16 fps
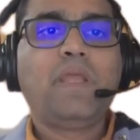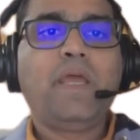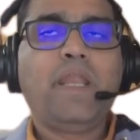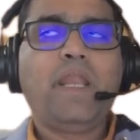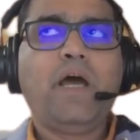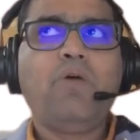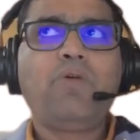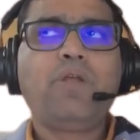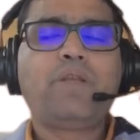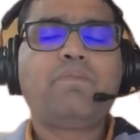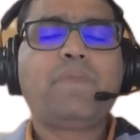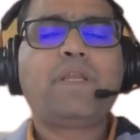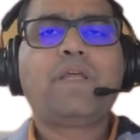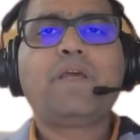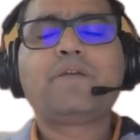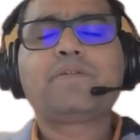And now it
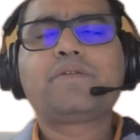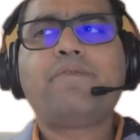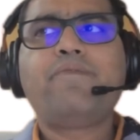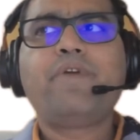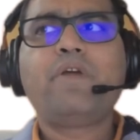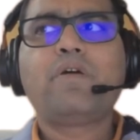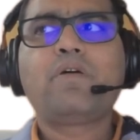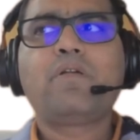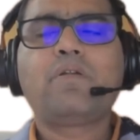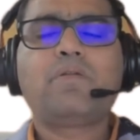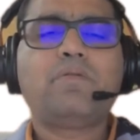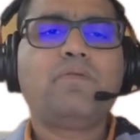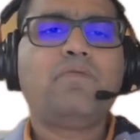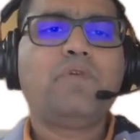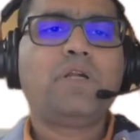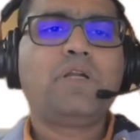may take somewhere
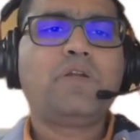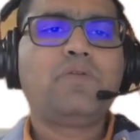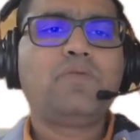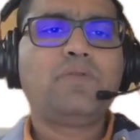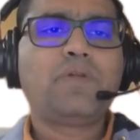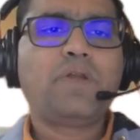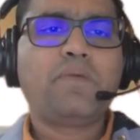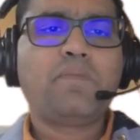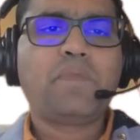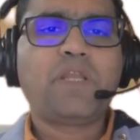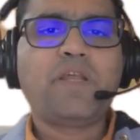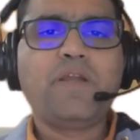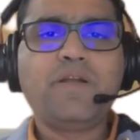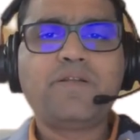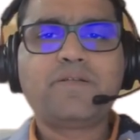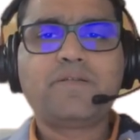1 to 3
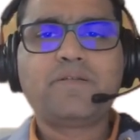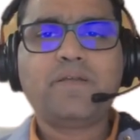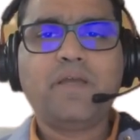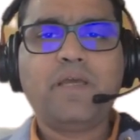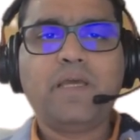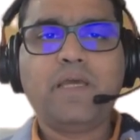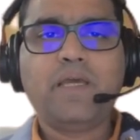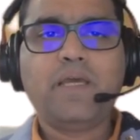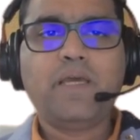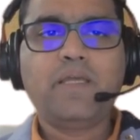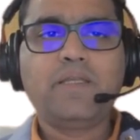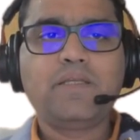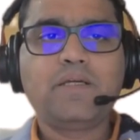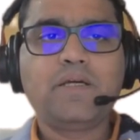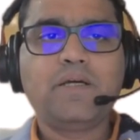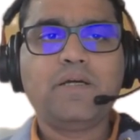minutes,
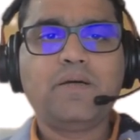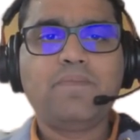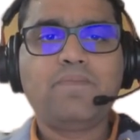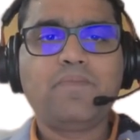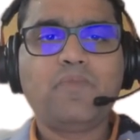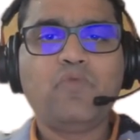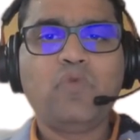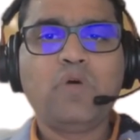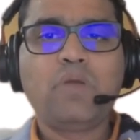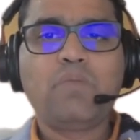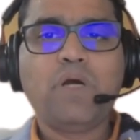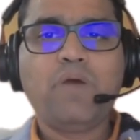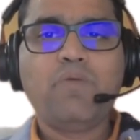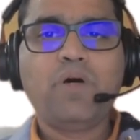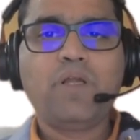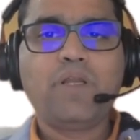and one
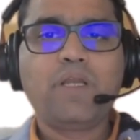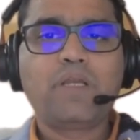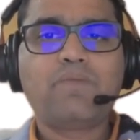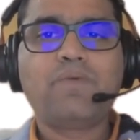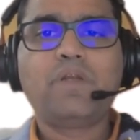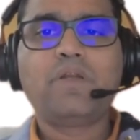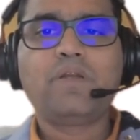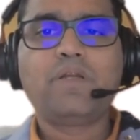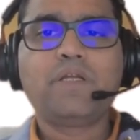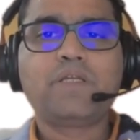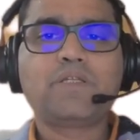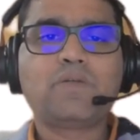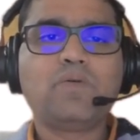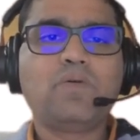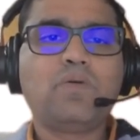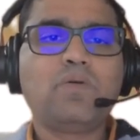by one it will
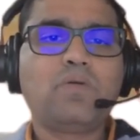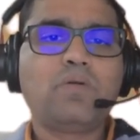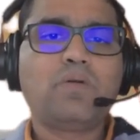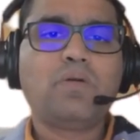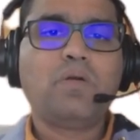restore